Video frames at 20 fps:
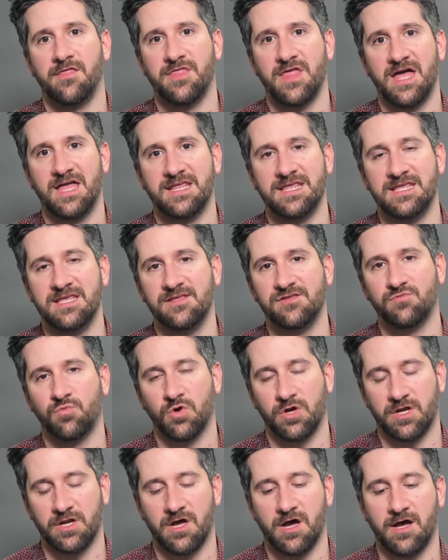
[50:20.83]
that he's
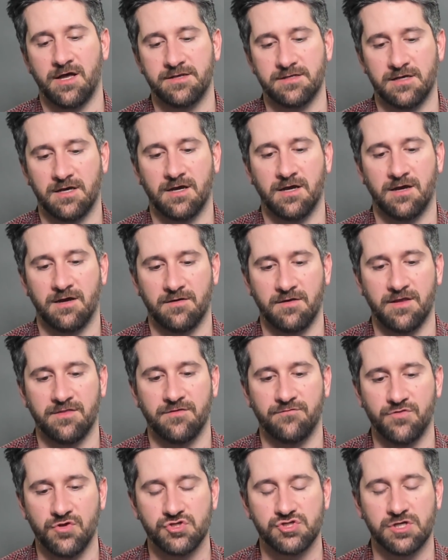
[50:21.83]
working on uh, in the
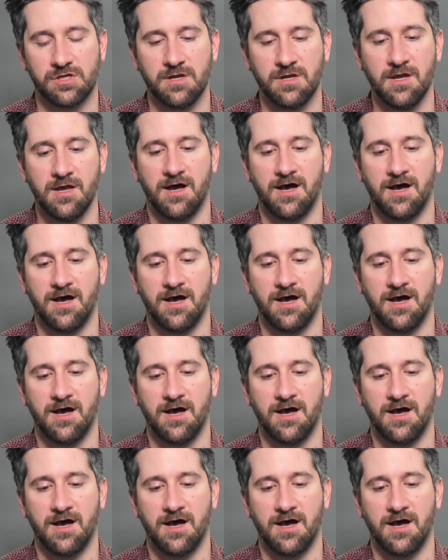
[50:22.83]
future.